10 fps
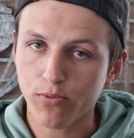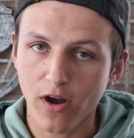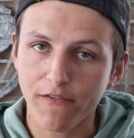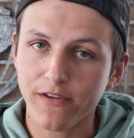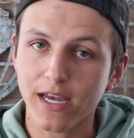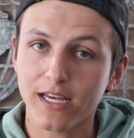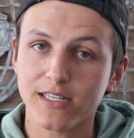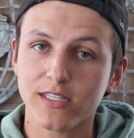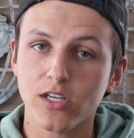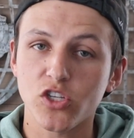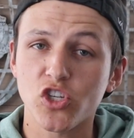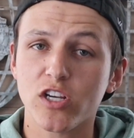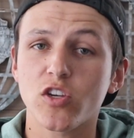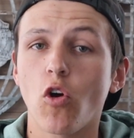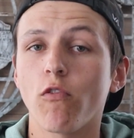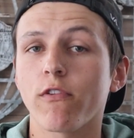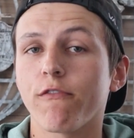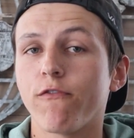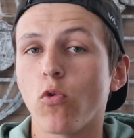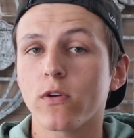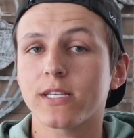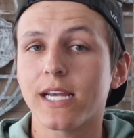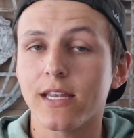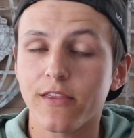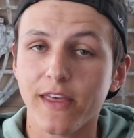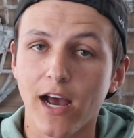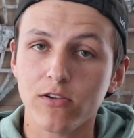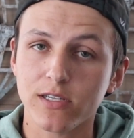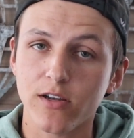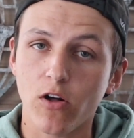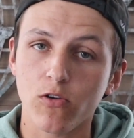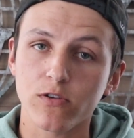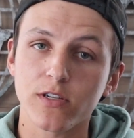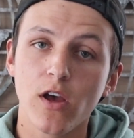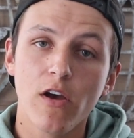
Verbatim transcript: profit is just over $14,000